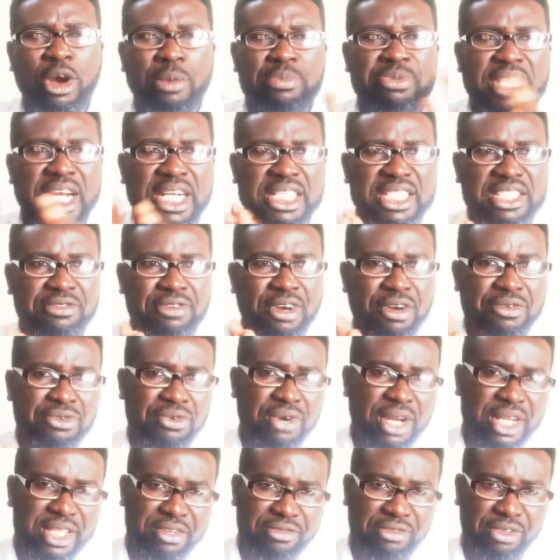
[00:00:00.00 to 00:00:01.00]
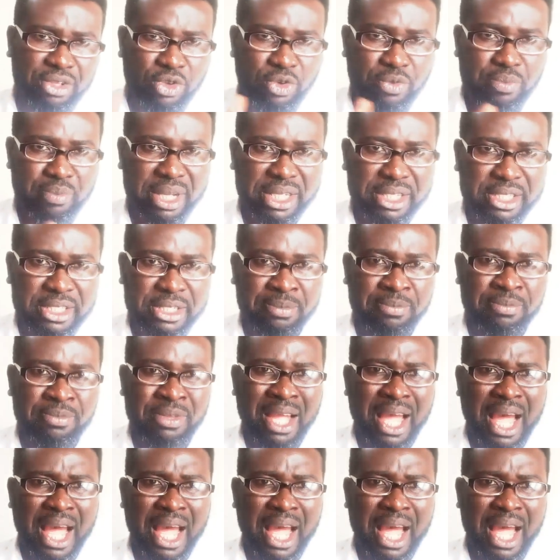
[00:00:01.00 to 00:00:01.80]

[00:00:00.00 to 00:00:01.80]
objective of rural development